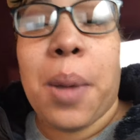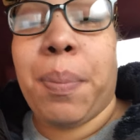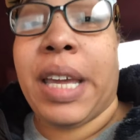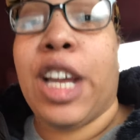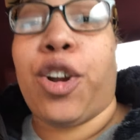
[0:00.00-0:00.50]

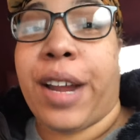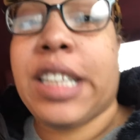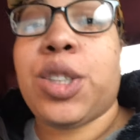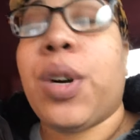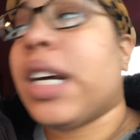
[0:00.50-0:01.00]
being
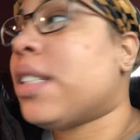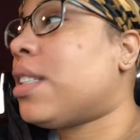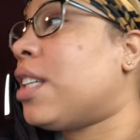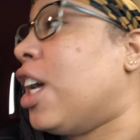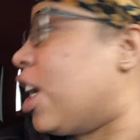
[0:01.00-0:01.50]
great to
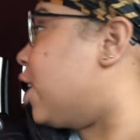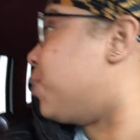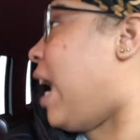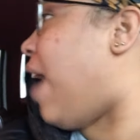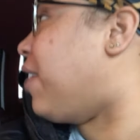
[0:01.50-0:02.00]
us because
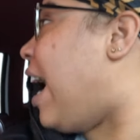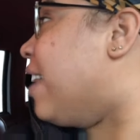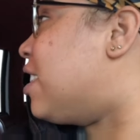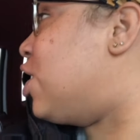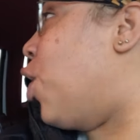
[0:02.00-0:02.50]
we haven't
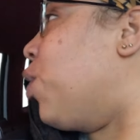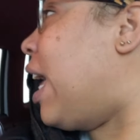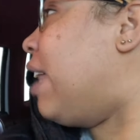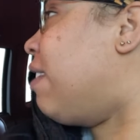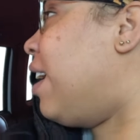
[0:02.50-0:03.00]
had snow
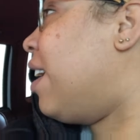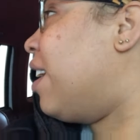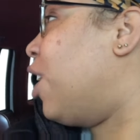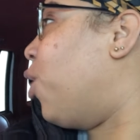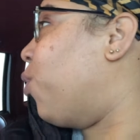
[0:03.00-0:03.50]
lately,
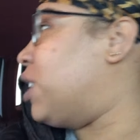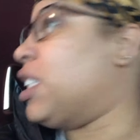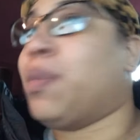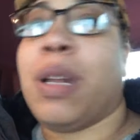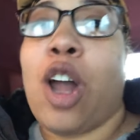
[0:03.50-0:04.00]
which
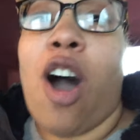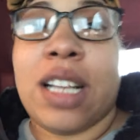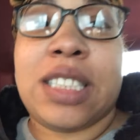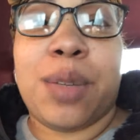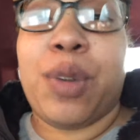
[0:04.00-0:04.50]
has been
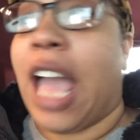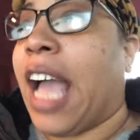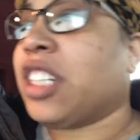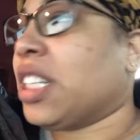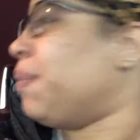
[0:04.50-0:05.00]
awesome. We
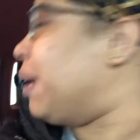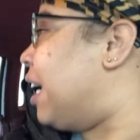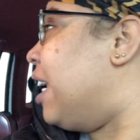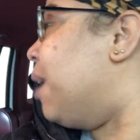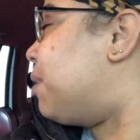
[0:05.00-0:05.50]
actually been
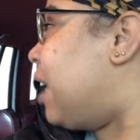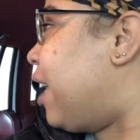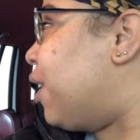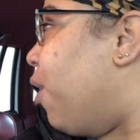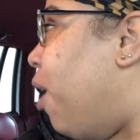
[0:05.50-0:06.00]
getting up to like
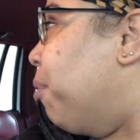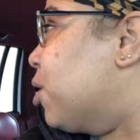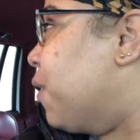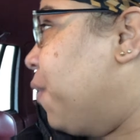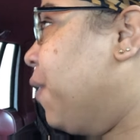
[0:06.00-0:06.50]
the almost
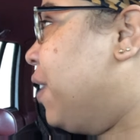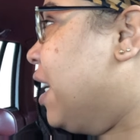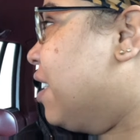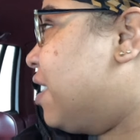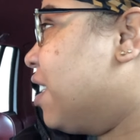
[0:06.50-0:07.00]
the 50s.
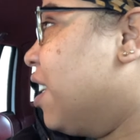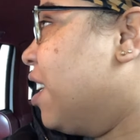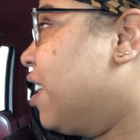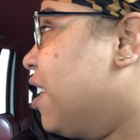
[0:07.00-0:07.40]
The day